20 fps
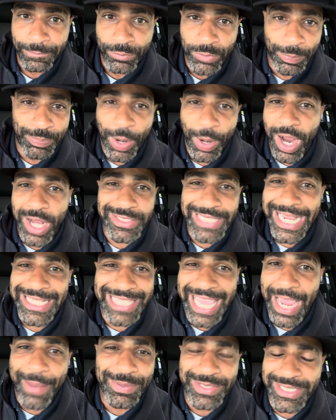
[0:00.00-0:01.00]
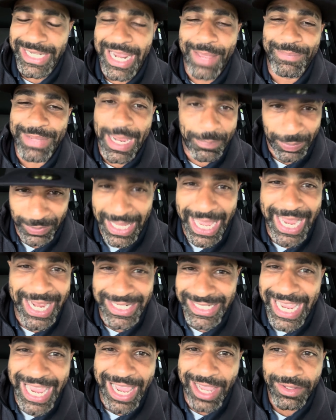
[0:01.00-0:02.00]
LeBron James came into the NBA playing,
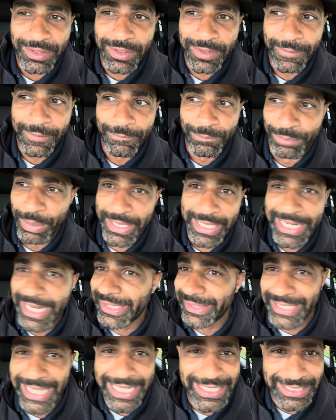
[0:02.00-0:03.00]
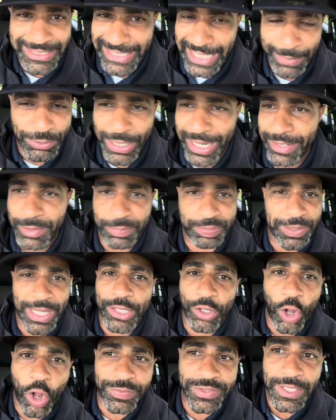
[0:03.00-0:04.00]
yeah but he didn't lead the team to any
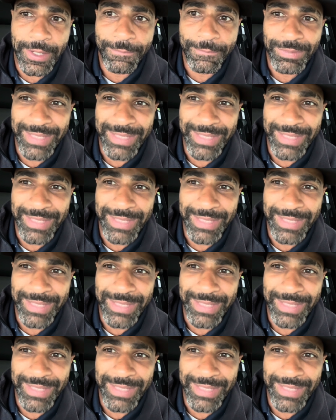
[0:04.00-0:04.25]
playoffs.